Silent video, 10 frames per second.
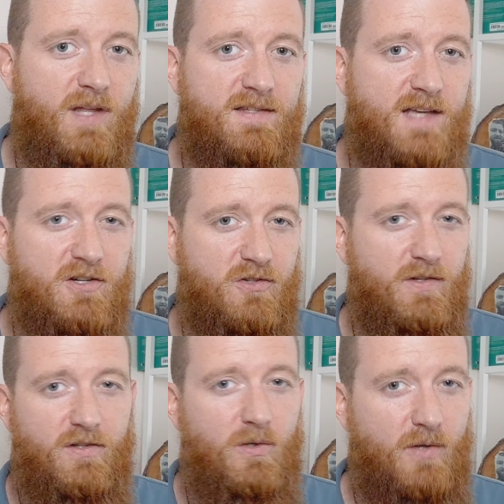that's
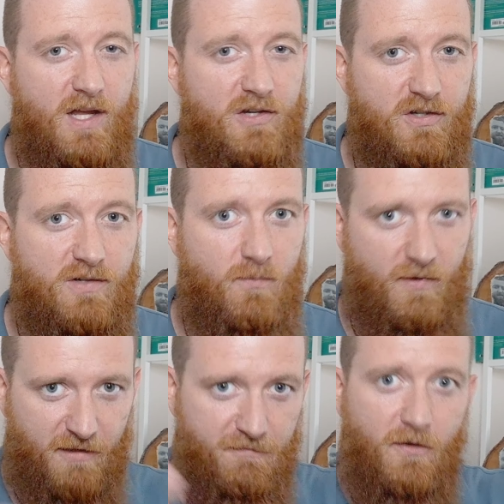actually the location
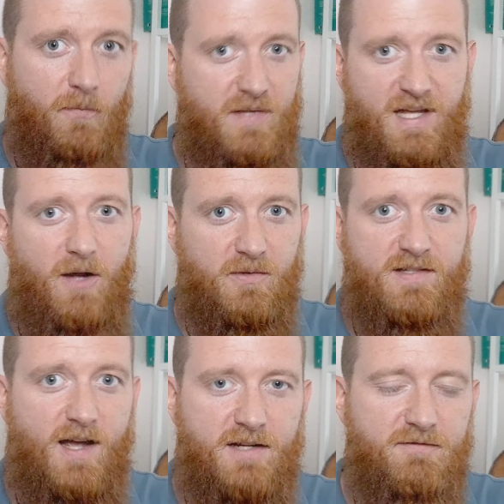where they filmed the
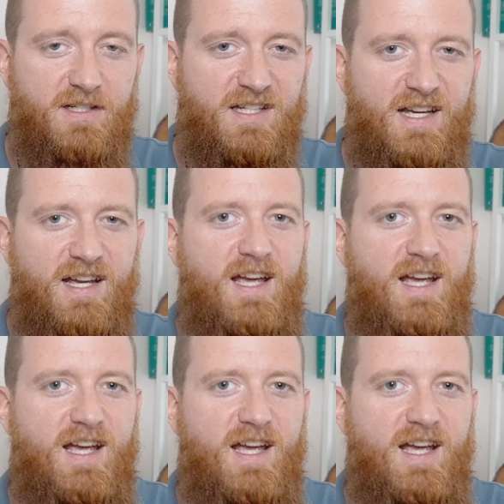outside of it.